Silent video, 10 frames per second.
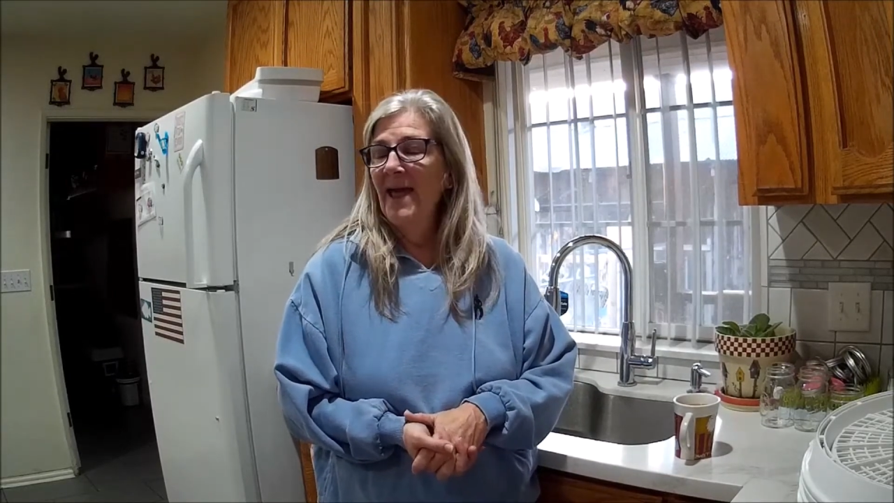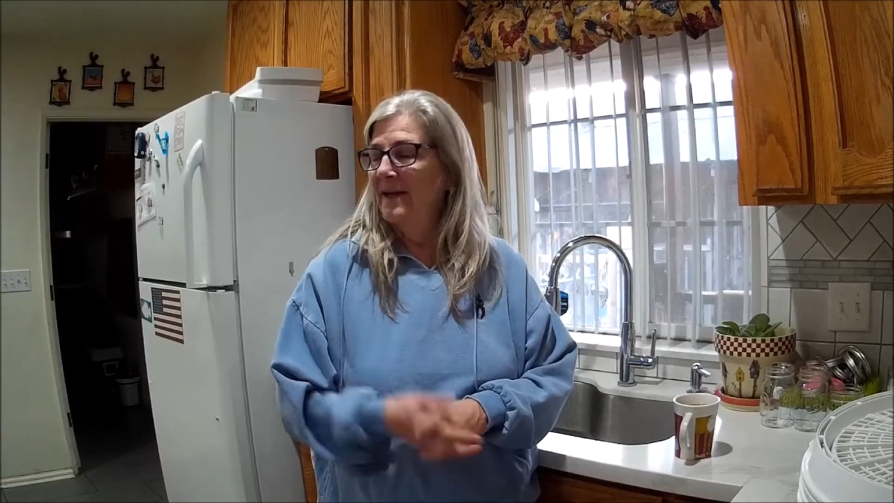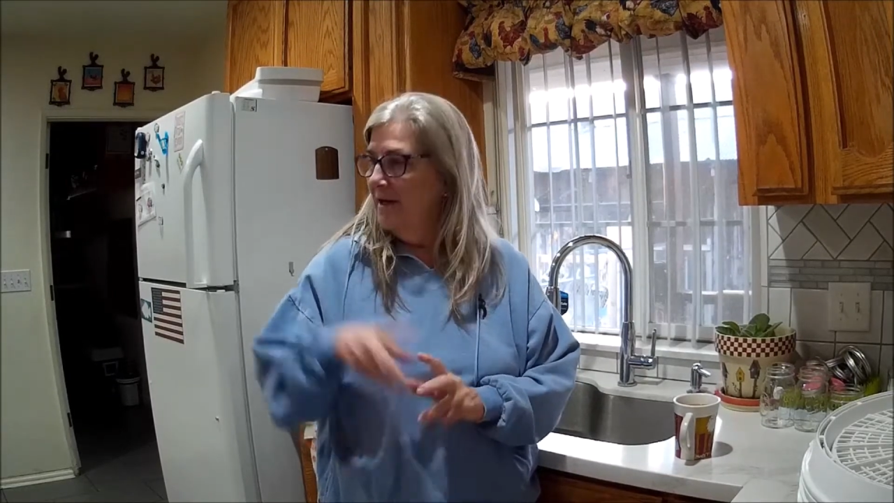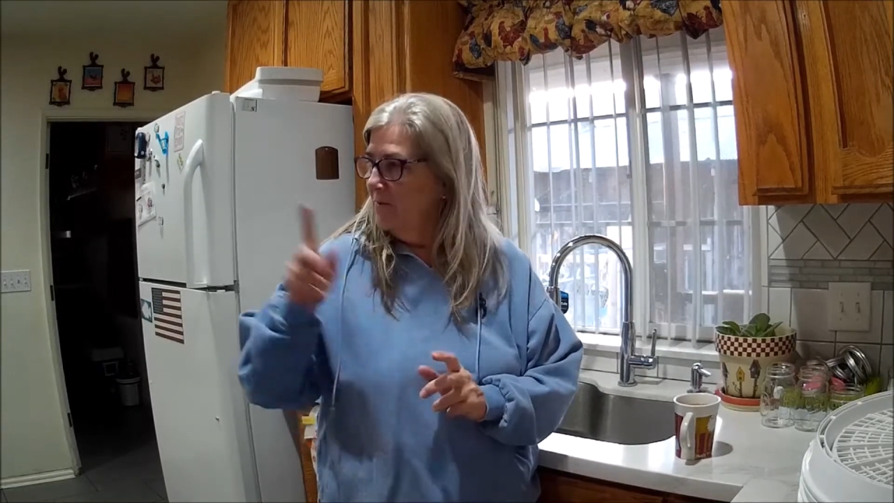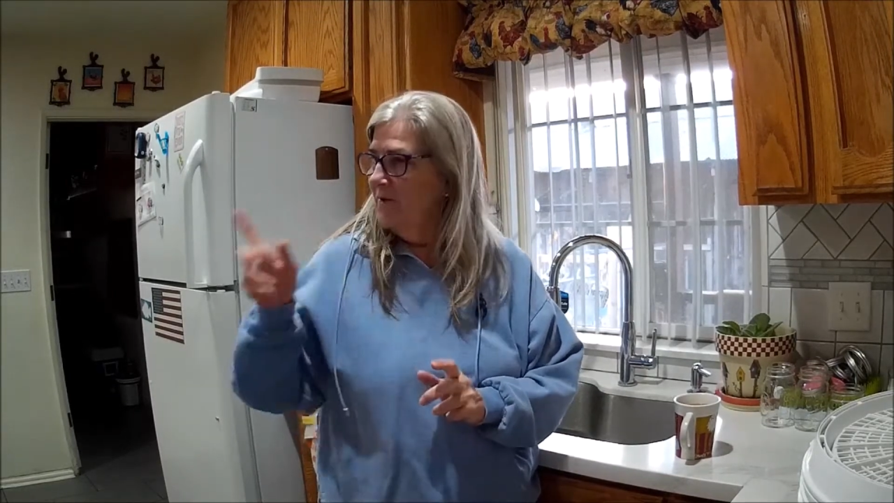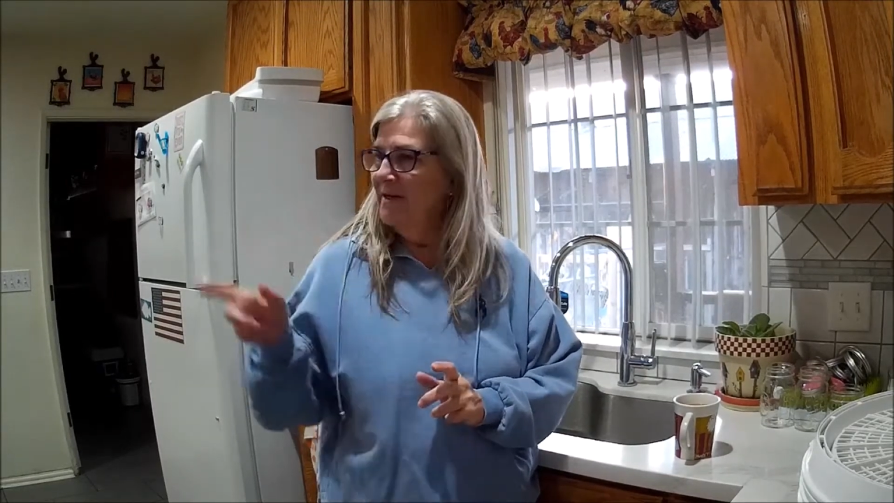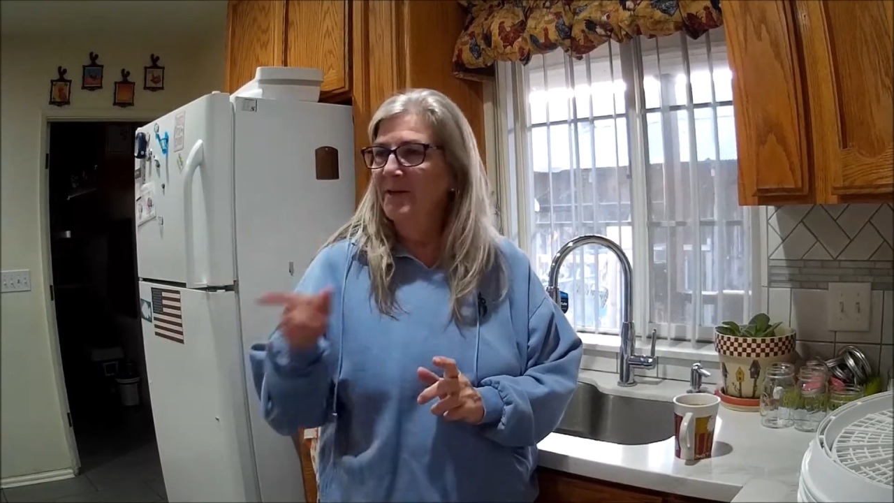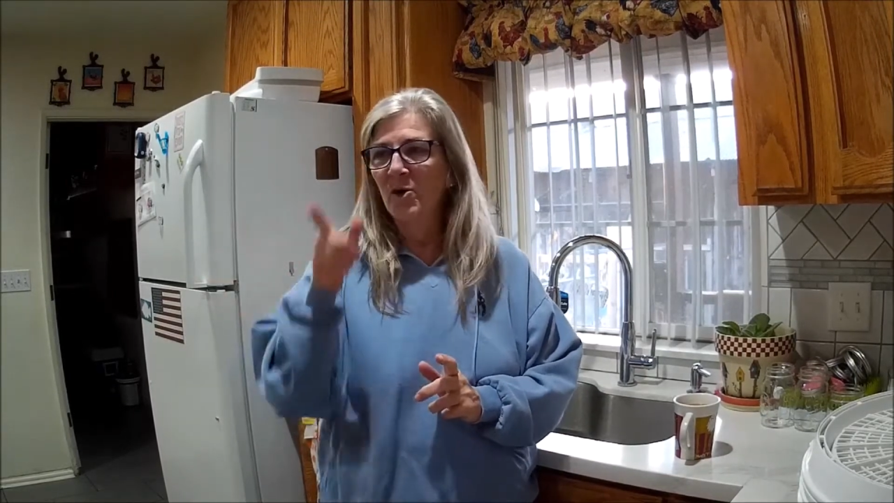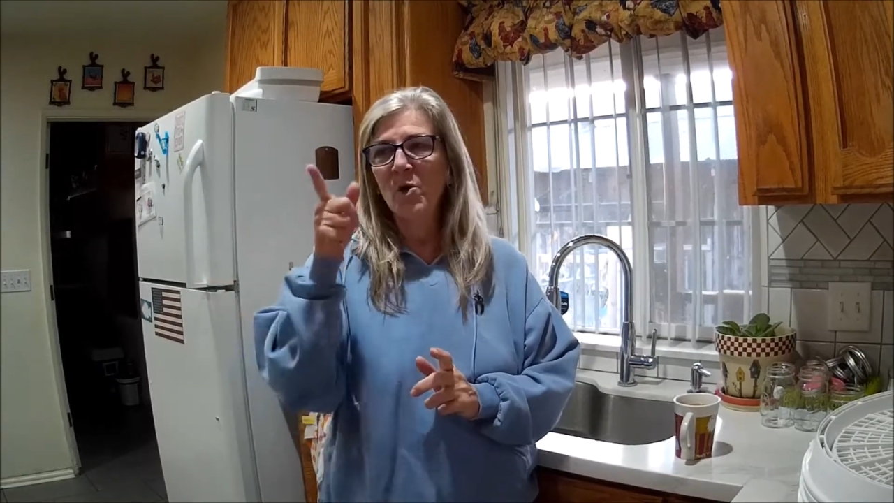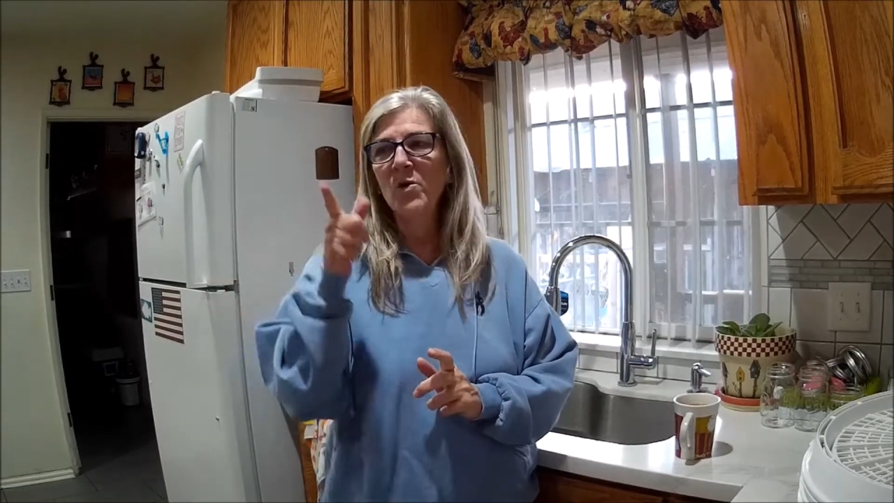Come around the
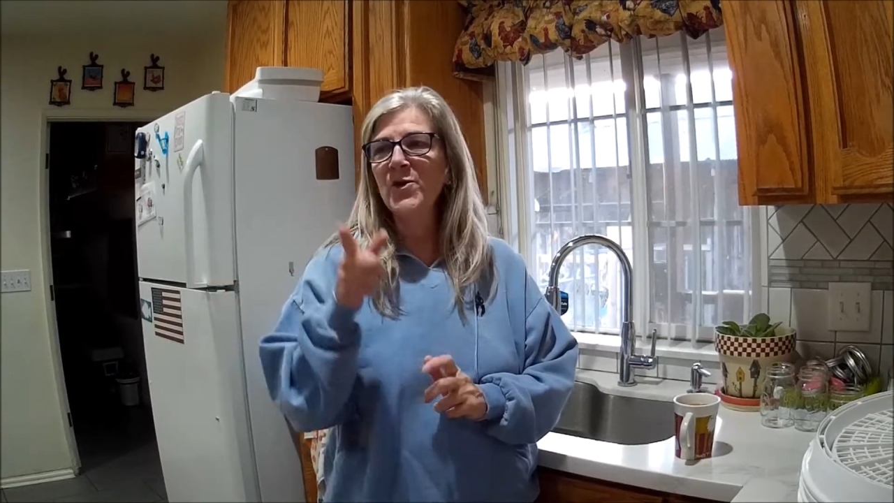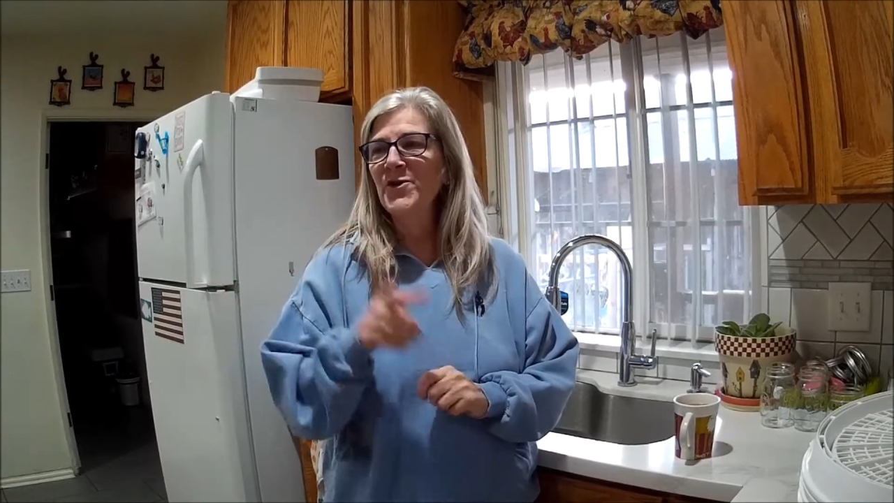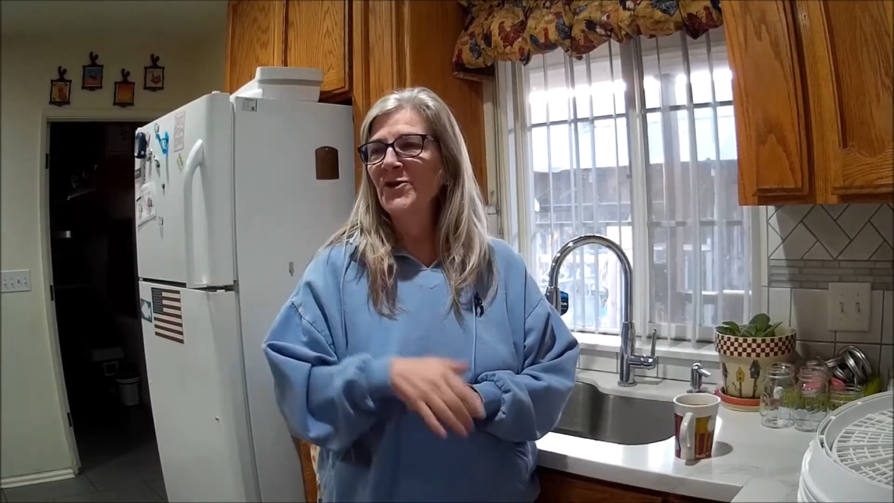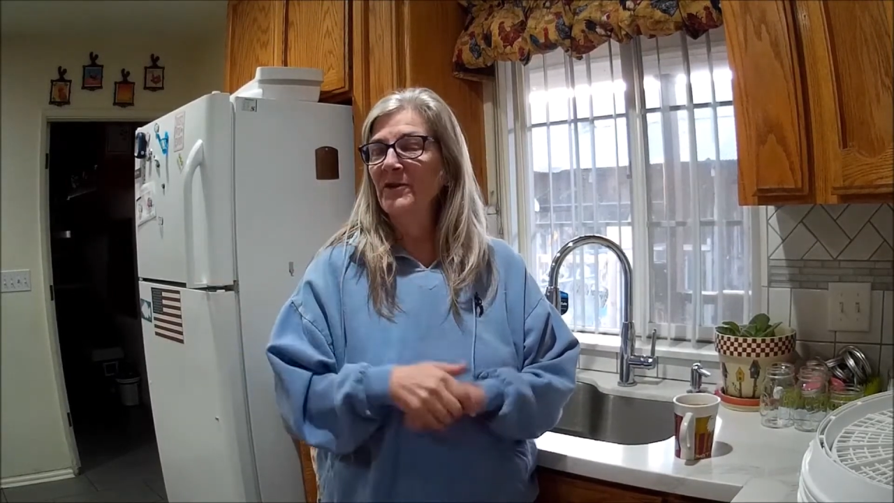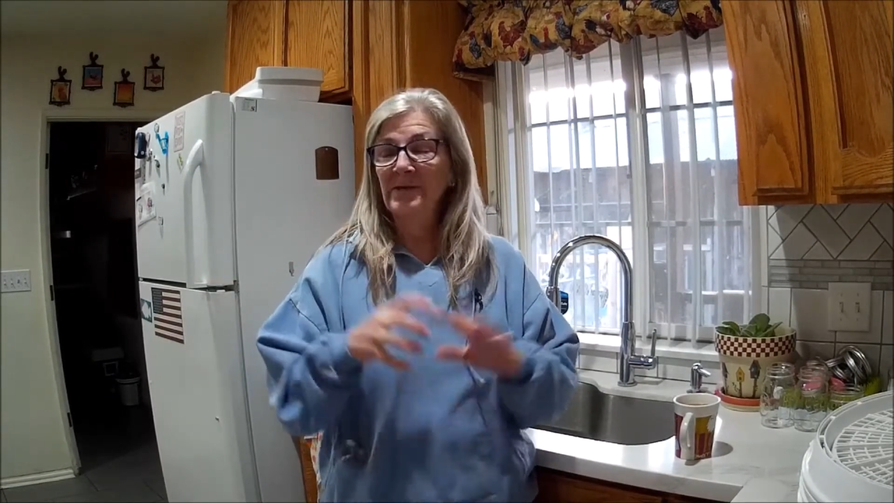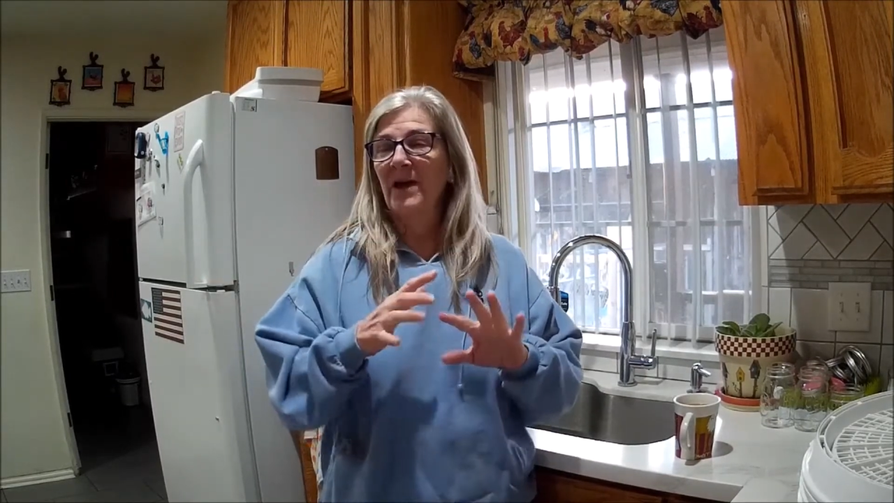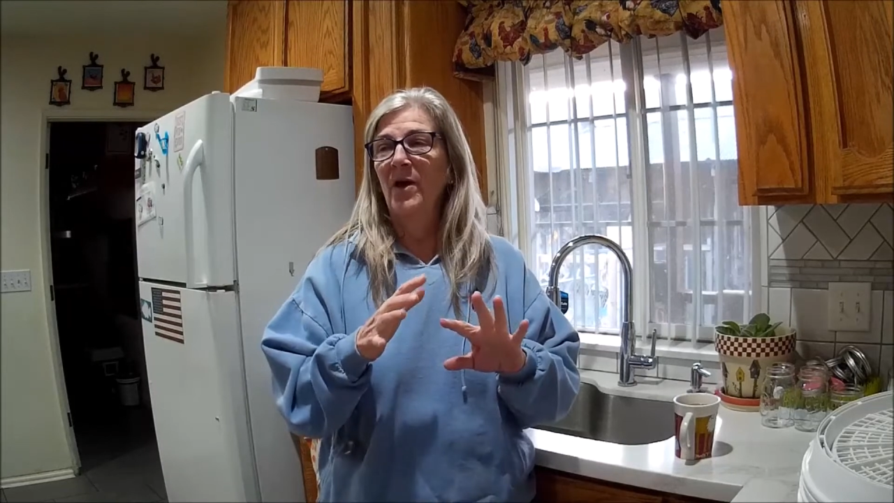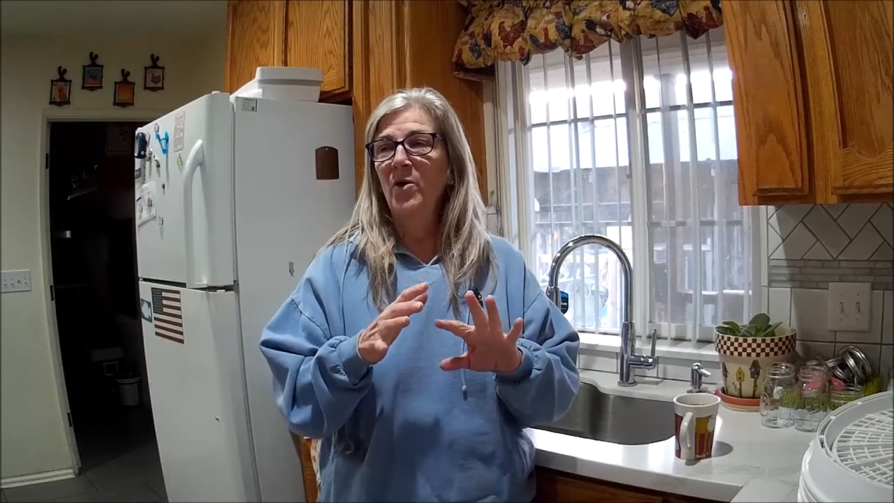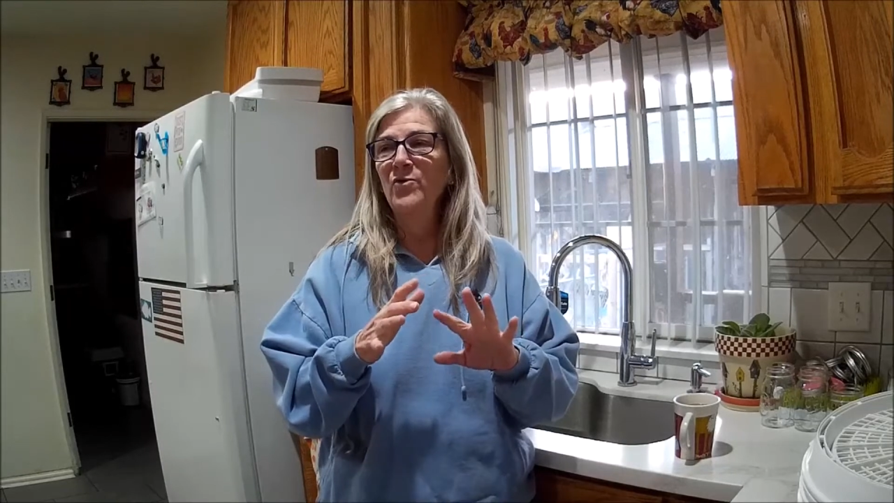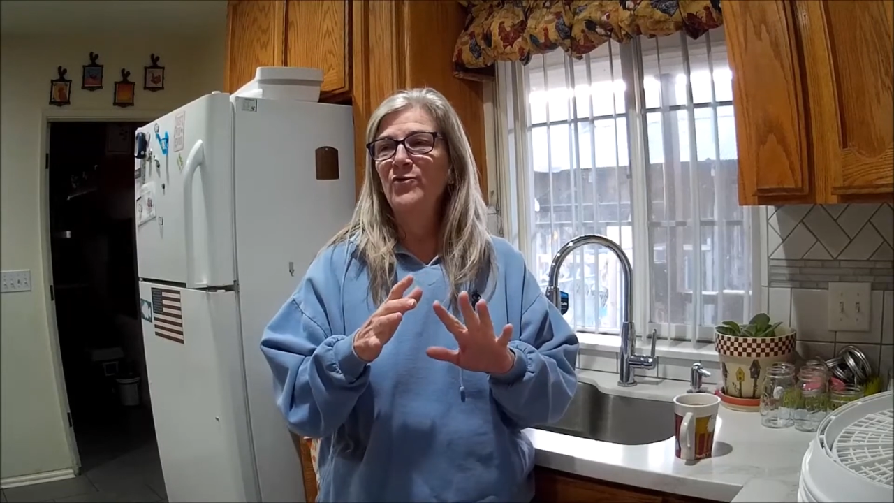corner and I was like,
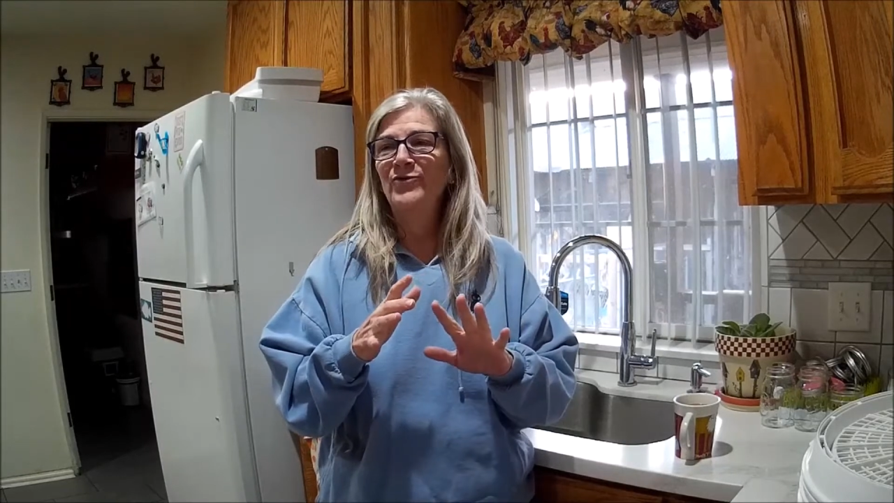oh,